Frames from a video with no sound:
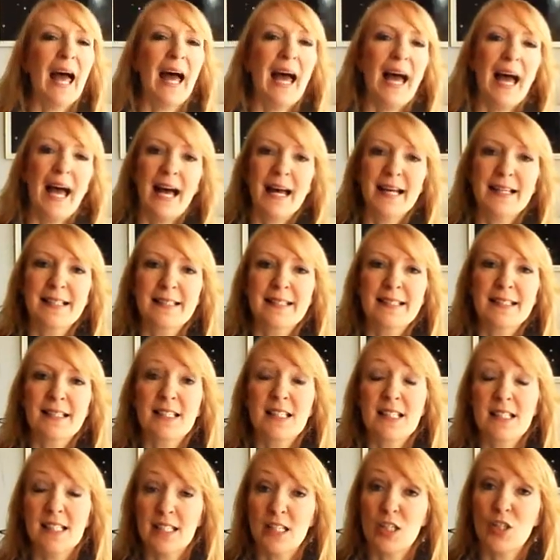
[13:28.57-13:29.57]
And
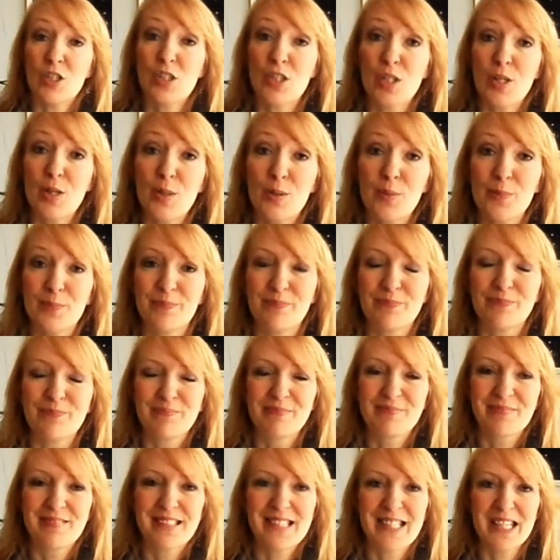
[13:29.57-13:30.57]
see you soon.
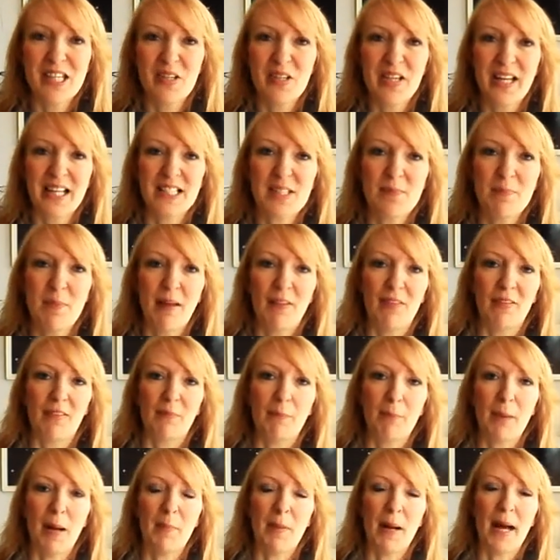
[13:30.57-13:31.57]
See you next
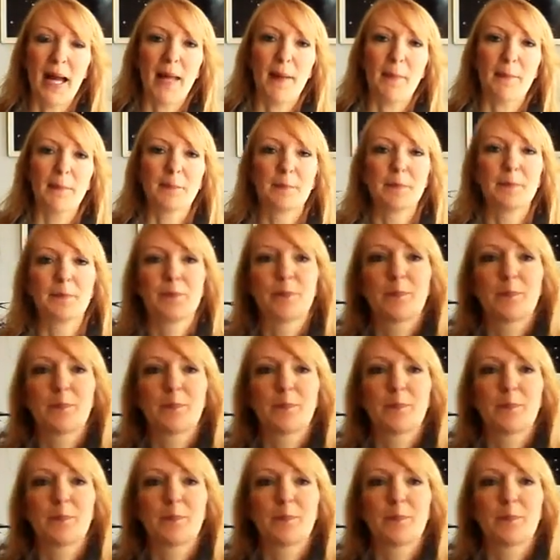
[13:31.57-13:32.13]
month. Bye-bye.